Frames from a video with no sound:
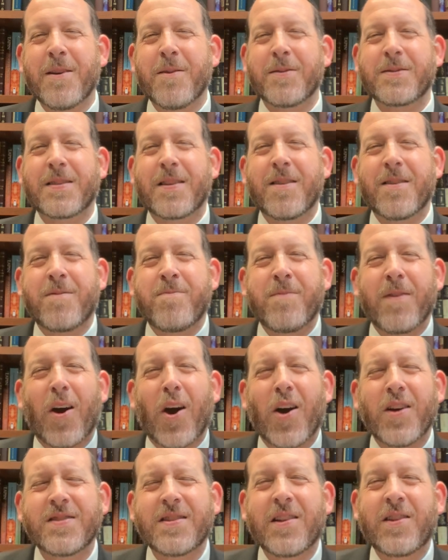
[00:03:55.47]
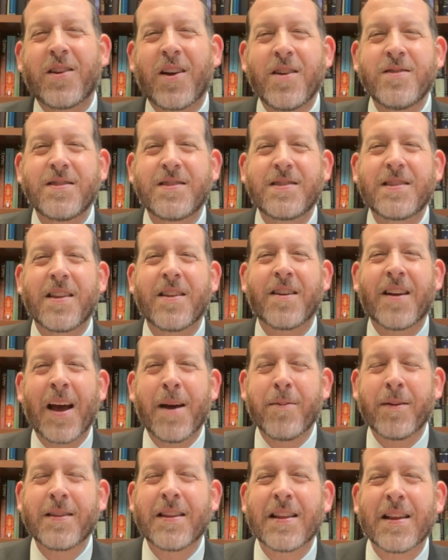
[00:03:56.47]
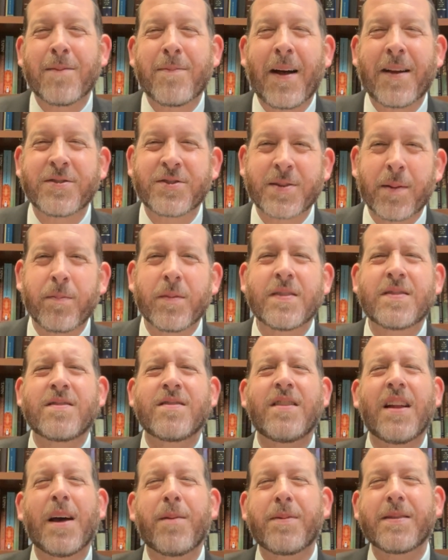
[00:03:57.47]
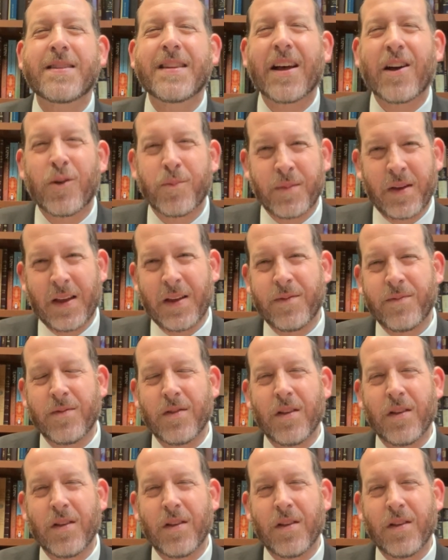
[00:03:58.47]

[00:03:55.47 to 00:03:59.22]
So the chassid turns to the Rebbe, to the Baal Shem Tov, says, Rebbe, tell me,